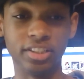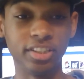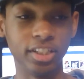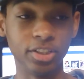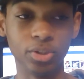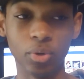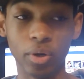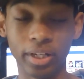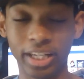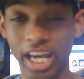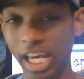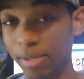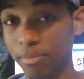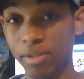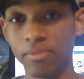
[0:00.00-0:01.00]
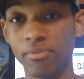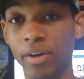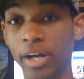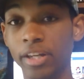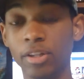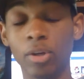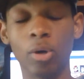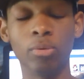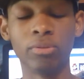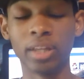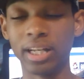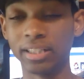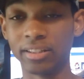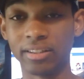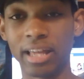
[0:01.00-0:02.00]
sends you a game invite, you know,
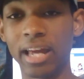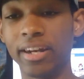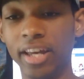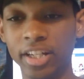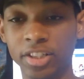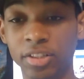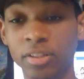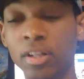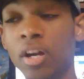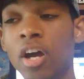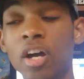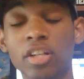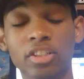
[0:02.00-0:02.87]
things of that nature.